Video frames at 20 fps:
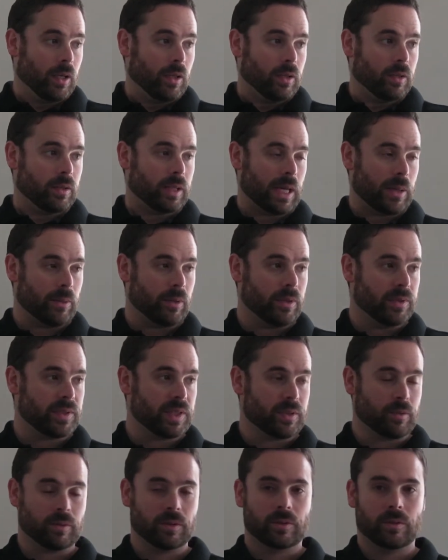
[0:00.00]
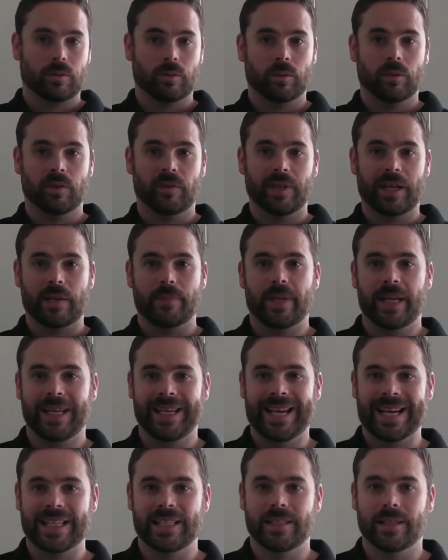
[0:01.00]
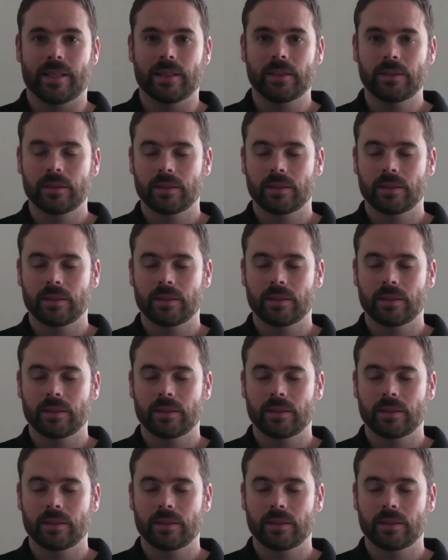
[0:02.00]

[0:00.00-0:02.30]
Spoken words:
there was a doctor called Vladimir Janda,